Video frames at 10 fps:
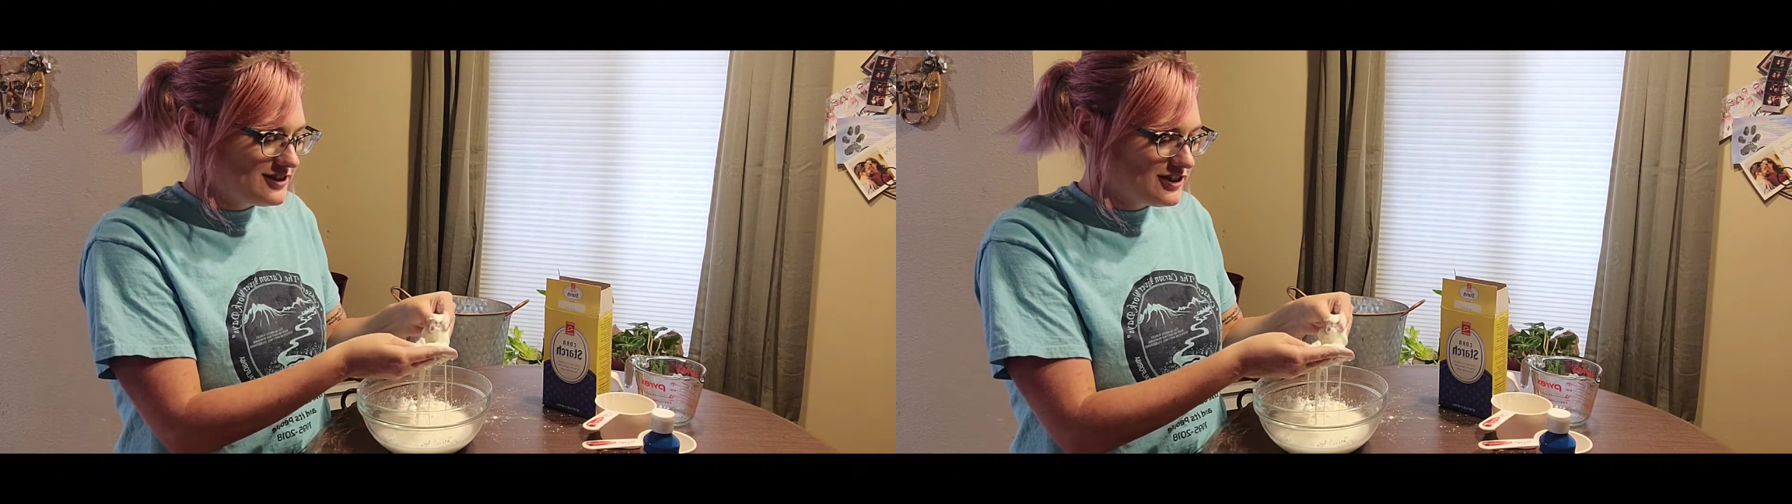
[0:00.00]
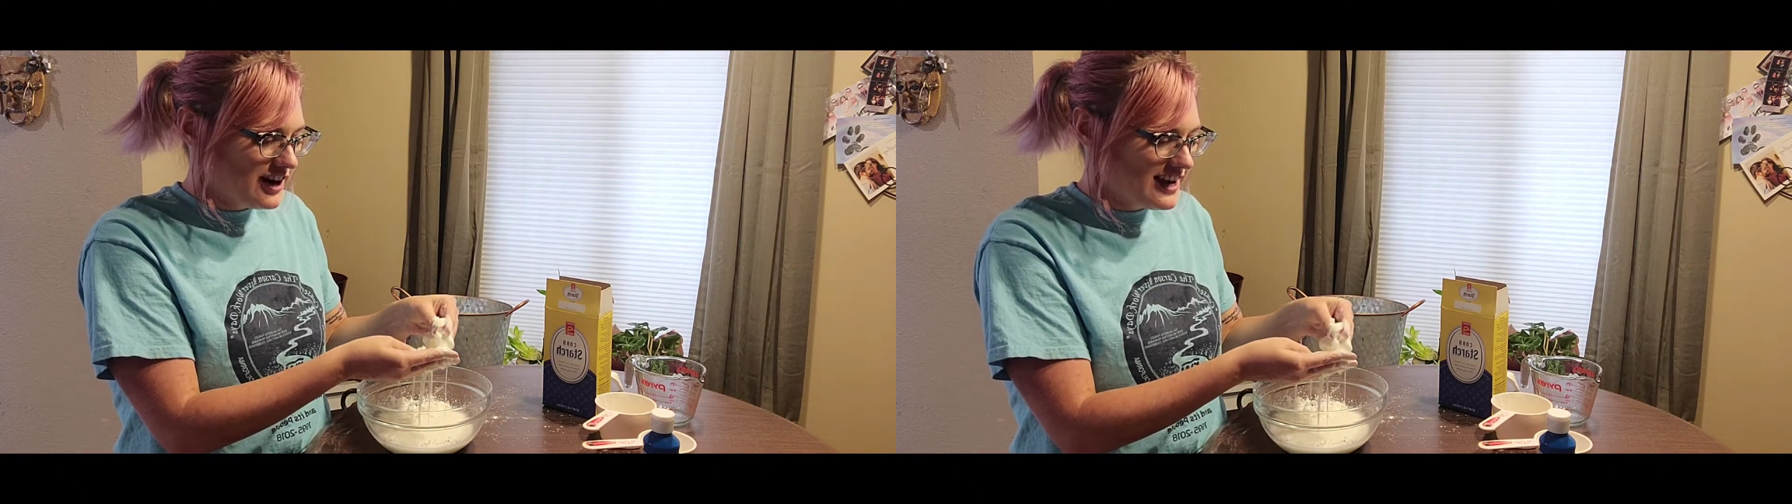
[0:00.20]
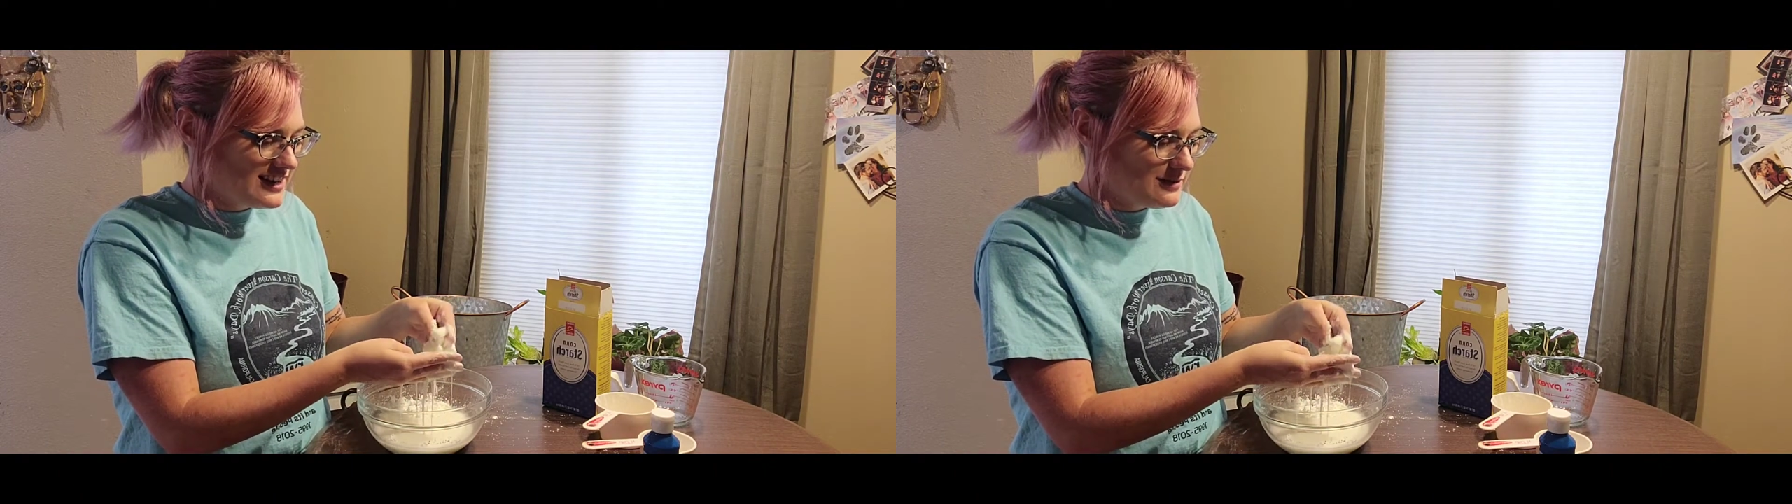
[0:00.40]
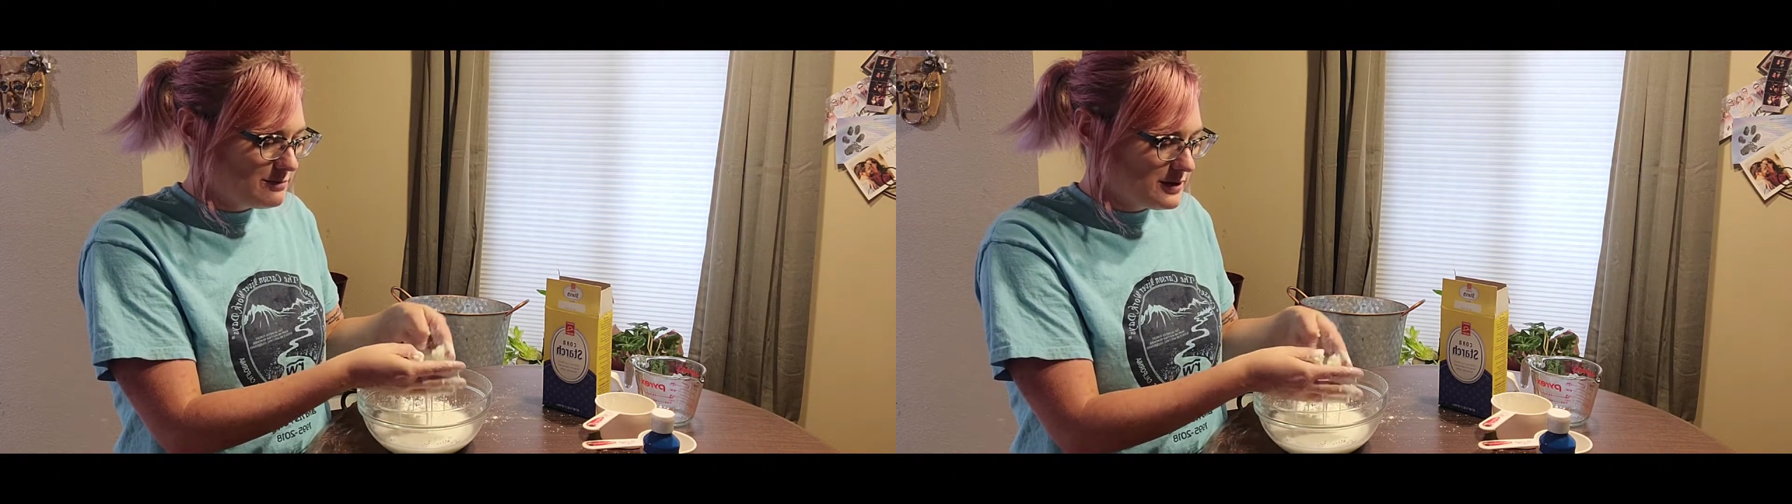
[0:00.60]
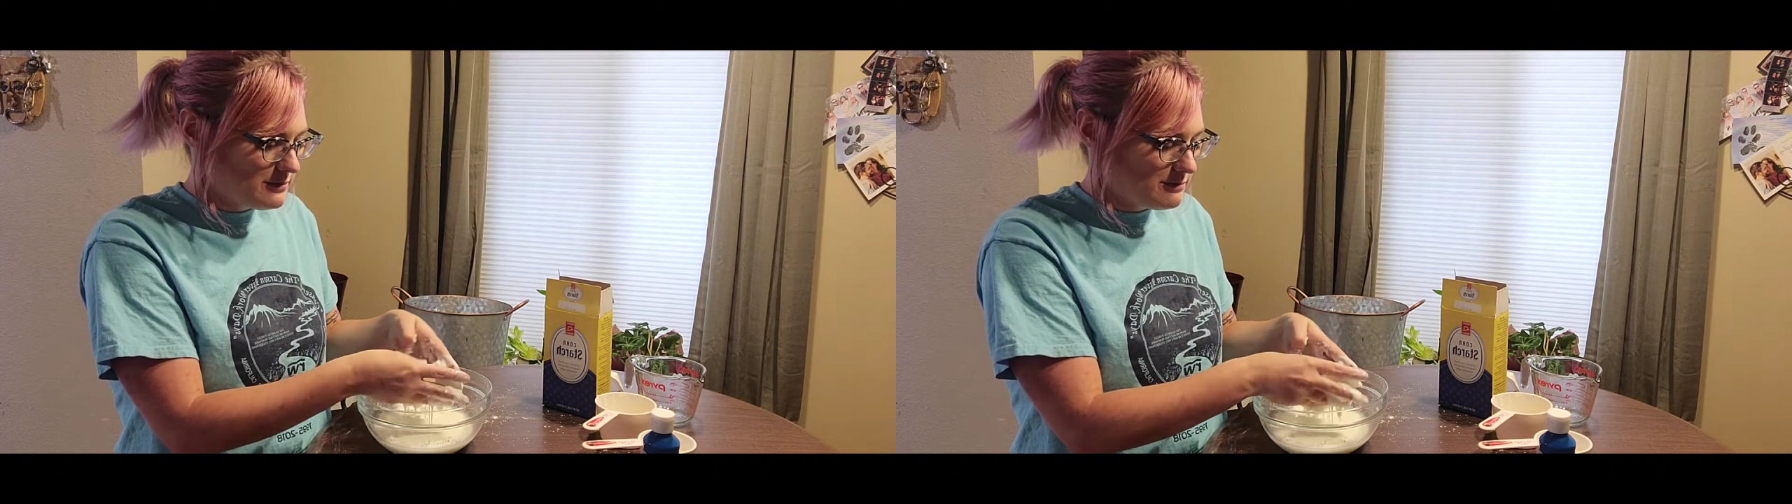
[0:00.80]
try to
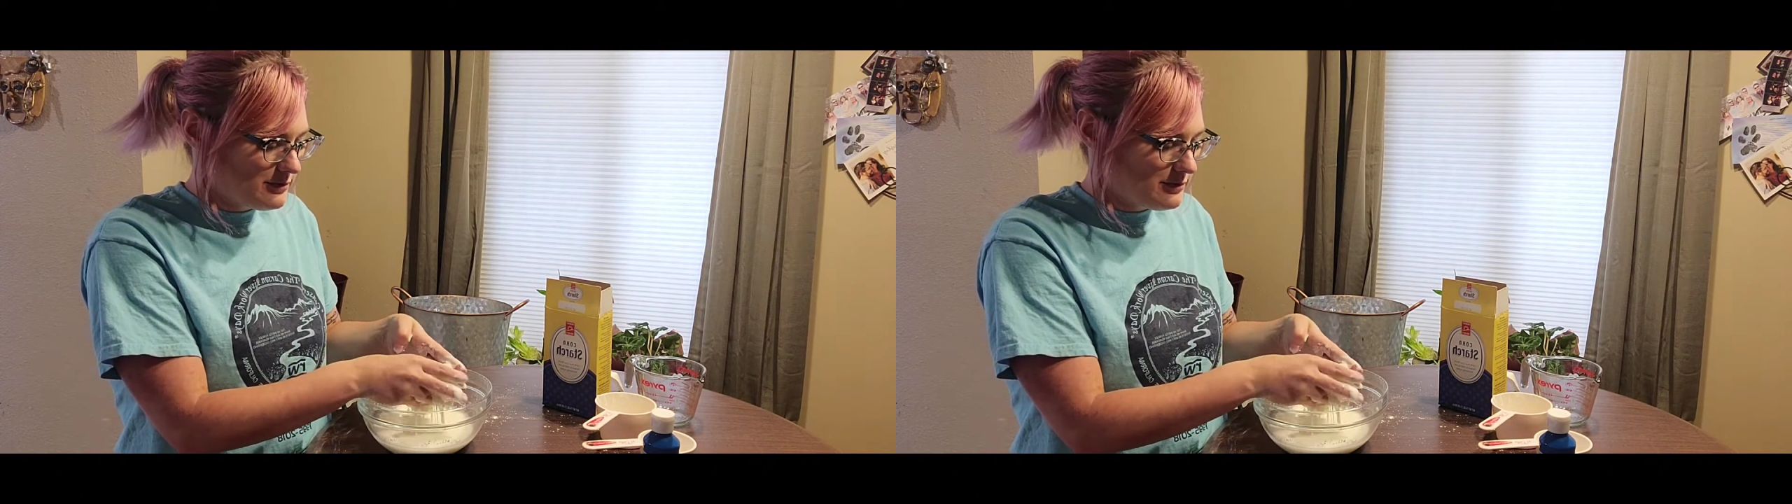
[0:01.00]
put